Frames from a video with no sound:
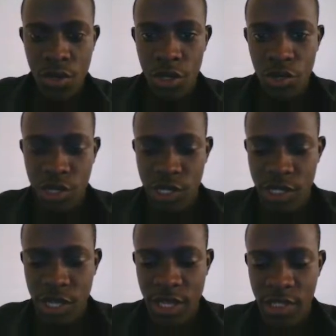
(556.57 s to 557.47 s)
we're going to
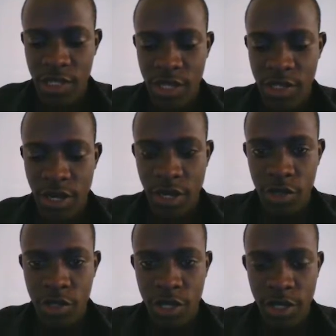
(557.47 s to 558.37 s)
register this as our
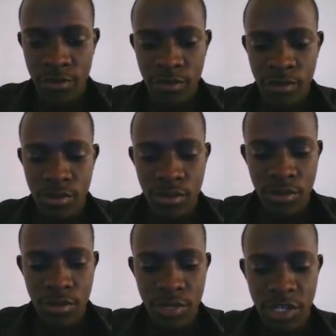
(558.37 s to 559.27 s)
username
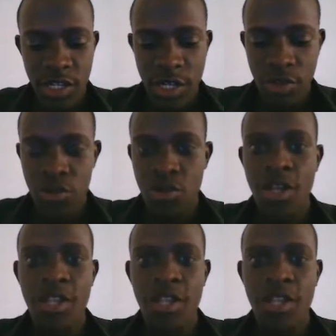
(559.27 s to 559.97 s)
just like you saw